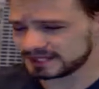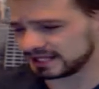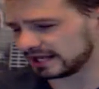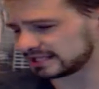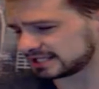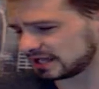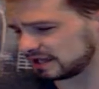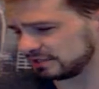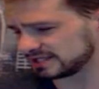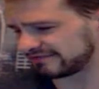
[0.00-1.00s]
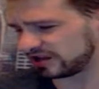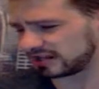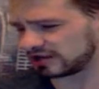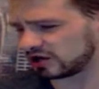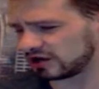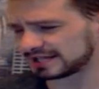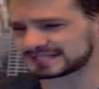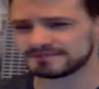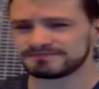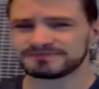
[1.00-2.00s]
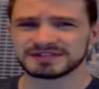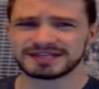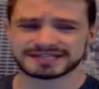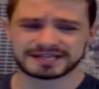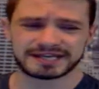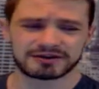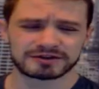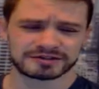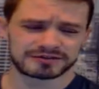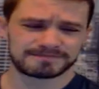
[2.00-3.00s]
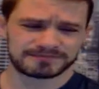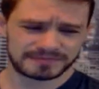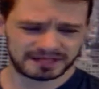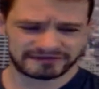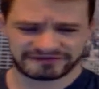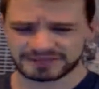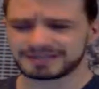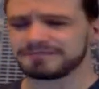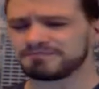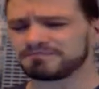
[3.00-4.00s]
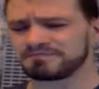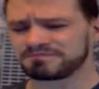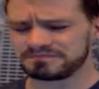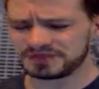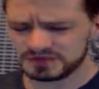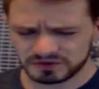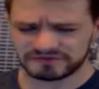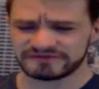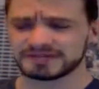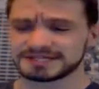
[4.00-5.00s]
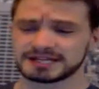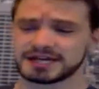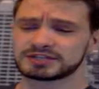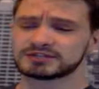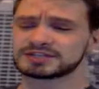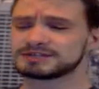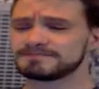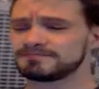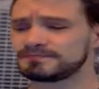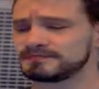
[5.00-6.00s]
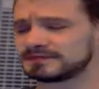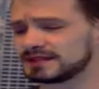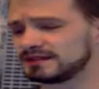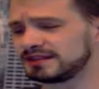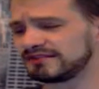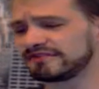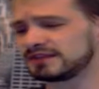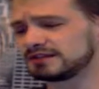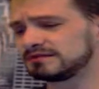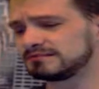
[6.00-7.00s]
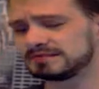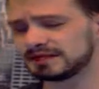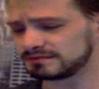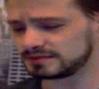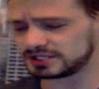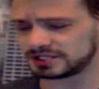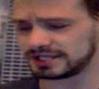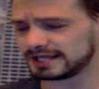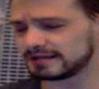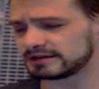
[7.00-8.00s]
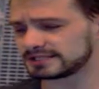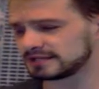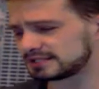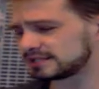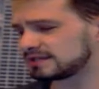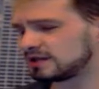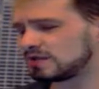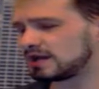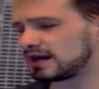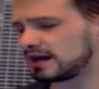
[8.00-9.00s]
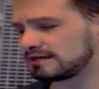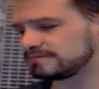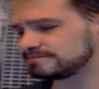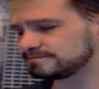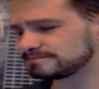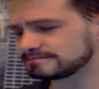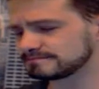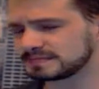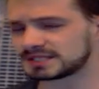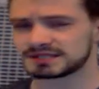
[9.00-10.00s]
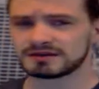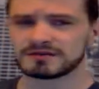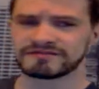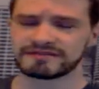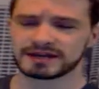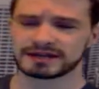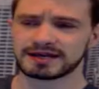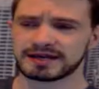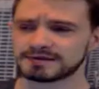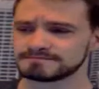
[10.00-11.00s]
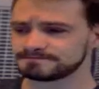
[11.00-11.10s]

Dana Scully was fucking awesome as a character and fucking beautiful as an actress. That fucking Gillian Anderson is so hot. So fucking hot.